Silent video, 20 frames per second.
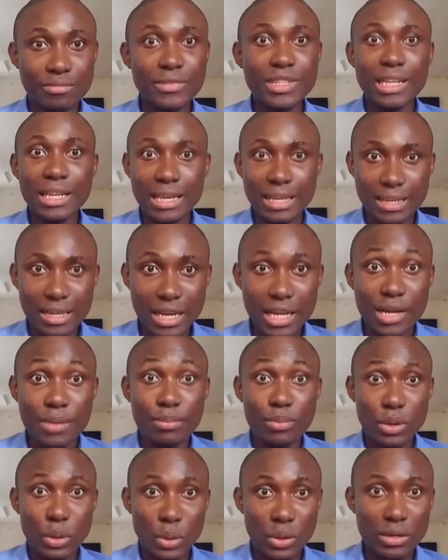Like I
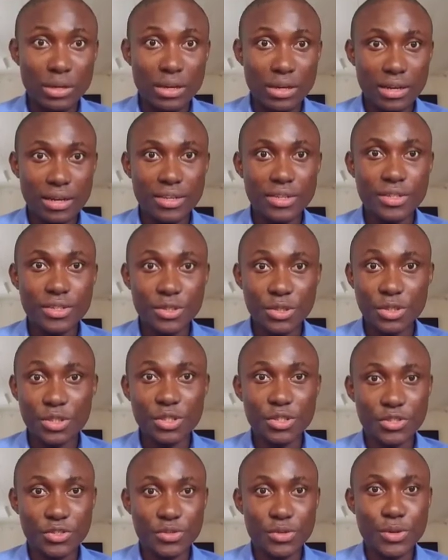applaud her. She's
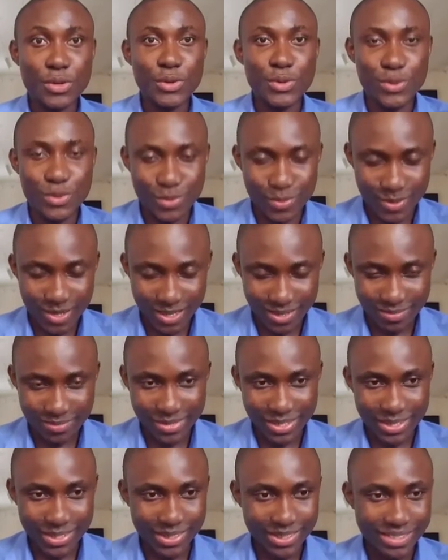a strong woman
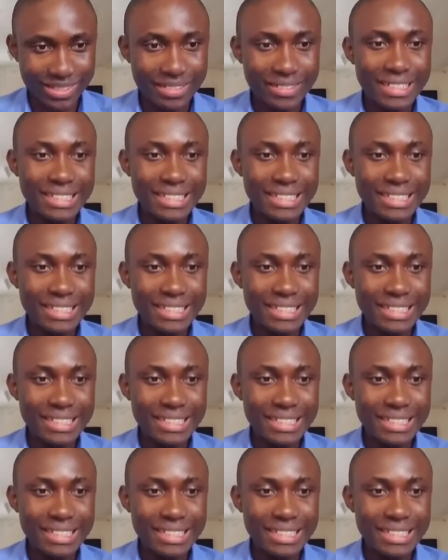because